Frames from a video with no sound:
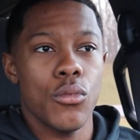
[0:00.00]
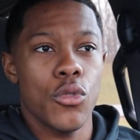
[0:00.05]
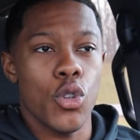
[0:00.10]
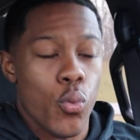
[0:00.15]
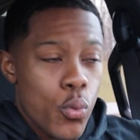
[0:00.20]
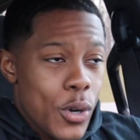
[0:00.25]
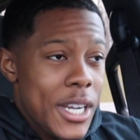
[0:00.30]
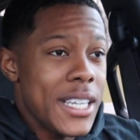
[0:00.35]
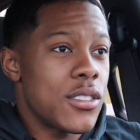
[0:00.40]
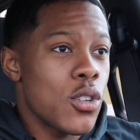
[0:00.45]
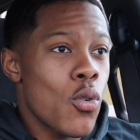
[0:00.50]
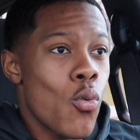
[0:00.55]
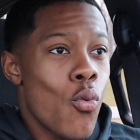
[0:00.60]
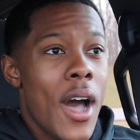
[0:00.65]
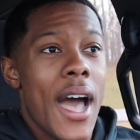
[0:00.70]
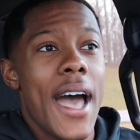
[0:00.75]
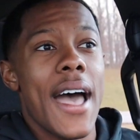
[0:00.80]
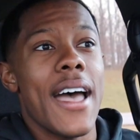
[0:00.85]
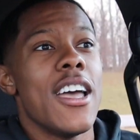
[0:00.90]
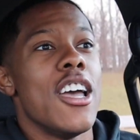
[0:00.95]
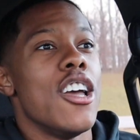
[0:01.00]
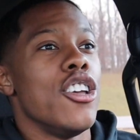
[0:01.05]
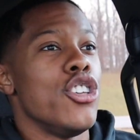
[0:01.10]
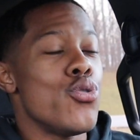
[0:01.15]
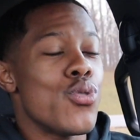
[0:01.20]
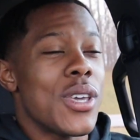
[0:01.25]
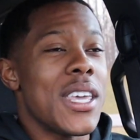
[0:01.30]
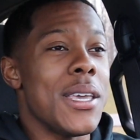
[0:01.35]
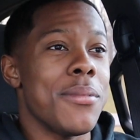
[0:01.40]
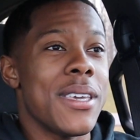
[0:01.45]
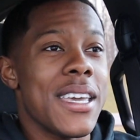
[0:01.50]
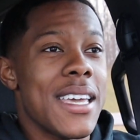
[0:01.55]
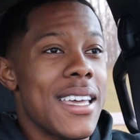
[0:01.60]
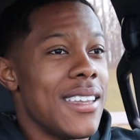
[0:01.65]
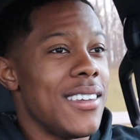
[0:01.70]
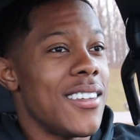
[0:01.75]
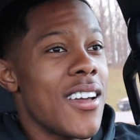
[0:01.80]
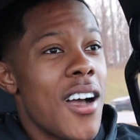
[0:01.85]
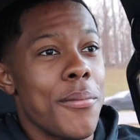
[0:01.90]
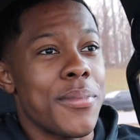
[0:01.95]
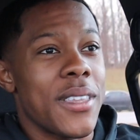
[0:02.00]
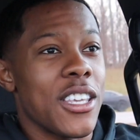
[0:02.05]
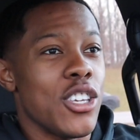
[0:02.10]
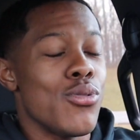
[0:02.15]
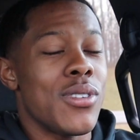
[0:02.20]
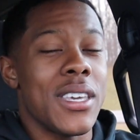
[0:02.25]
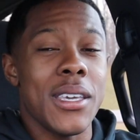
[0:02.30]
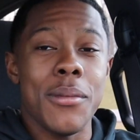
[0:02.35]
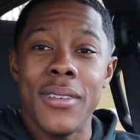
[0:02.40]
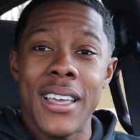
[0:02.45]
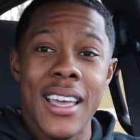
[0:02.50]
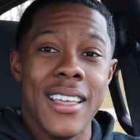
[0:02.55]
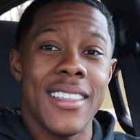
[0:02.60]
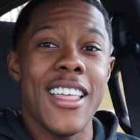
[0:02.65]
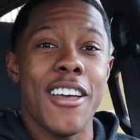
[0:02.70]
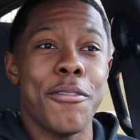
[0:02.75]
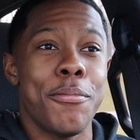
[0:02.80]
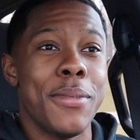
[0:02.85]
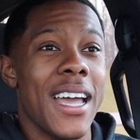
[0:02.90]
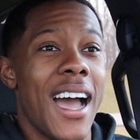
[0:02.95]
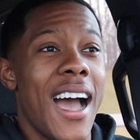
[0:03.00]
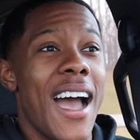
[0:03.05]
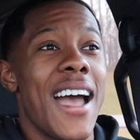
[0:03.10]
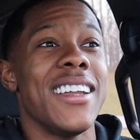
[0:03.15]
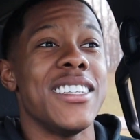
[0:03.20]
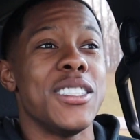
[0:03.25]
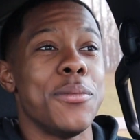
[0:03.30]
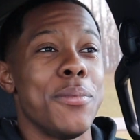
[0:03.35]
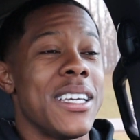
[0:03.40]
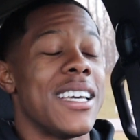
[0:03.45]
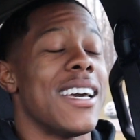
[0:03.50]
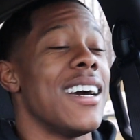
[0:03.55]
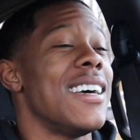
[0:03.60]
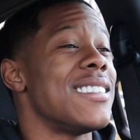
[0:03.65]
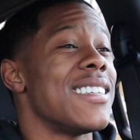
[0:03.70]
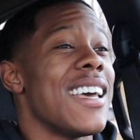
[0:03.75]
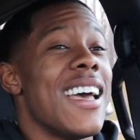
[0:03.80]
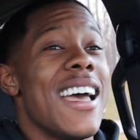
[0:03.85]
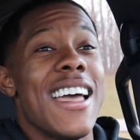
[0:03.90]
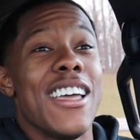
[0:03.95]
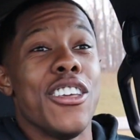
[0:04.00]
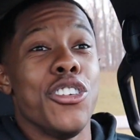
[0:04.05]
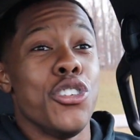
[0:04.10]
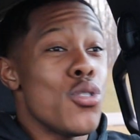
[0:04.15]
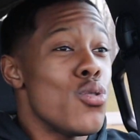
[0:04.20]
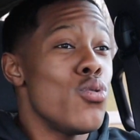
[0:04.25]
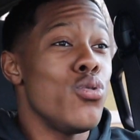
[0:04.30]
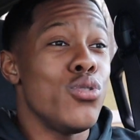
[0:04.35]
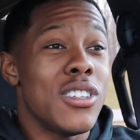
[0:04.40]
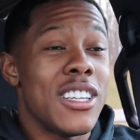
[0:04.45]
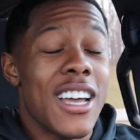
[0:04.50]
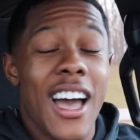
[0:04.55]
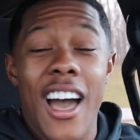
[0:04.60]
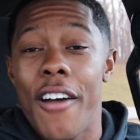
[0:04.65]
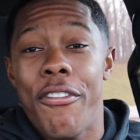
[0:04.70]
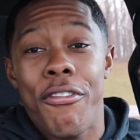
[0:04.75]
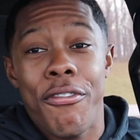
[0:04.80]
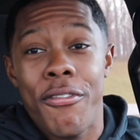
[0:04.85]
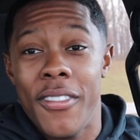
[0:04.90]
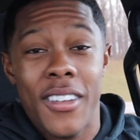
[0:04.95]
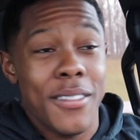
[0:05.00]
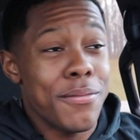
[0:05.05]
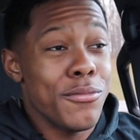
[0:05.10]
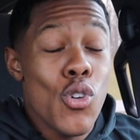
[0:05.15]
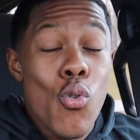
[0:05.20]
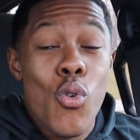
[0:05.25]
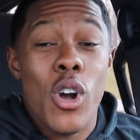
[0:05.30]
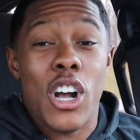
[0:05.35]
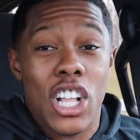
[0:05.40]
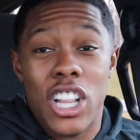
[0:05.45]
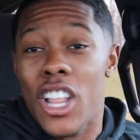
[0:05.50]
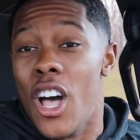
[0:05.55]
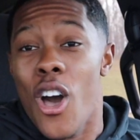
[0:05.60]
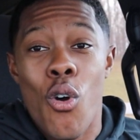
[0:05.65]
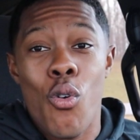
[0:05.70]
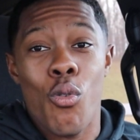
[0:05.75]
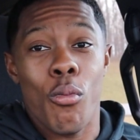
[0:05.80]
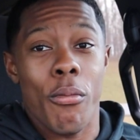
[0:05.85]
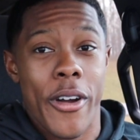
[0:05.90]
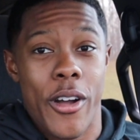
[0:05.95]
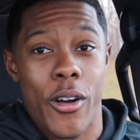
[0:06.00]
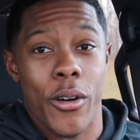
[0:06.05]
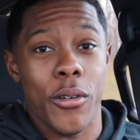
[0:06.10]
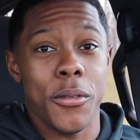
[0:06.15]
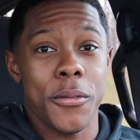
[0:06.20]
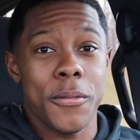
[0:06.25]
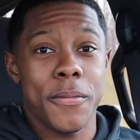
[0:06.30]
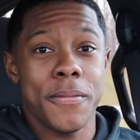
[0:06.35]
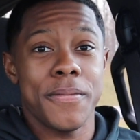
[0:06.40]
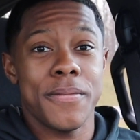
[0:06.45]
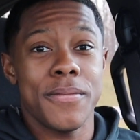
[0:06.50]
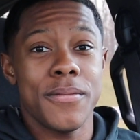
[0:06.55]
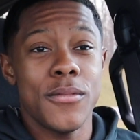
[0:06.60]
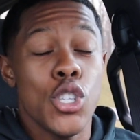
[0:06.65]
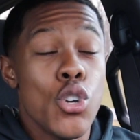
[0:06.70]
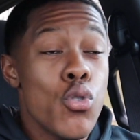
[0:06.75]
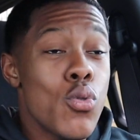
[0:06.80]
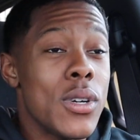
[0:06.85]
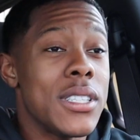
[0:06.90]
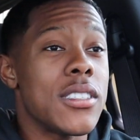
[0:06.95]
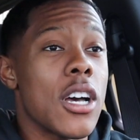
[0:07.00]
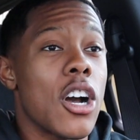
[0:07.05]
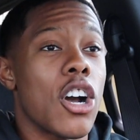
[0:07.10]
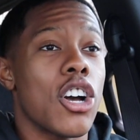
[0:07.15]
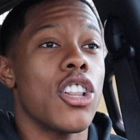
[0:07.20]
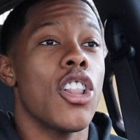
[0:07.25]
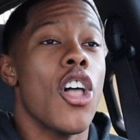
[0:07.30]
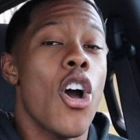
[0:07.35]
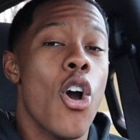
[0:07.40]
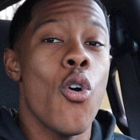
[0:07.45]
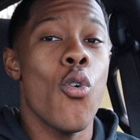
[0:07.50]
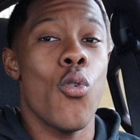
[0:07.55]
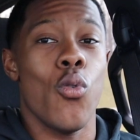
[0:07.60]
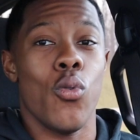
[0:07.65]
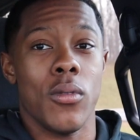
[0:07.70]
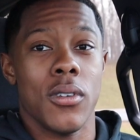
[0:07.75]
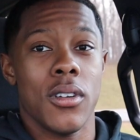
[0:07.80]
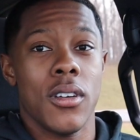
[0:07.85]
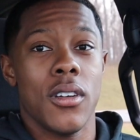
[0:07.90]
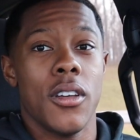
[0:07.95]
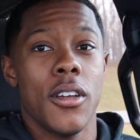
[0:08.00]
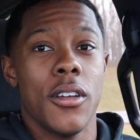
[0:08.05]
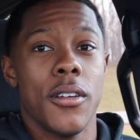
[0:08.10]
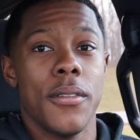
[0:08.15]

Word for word: The reason why you keep getting dumped and you keep getting left behind is because you a, you a clone, bro. You is a clone.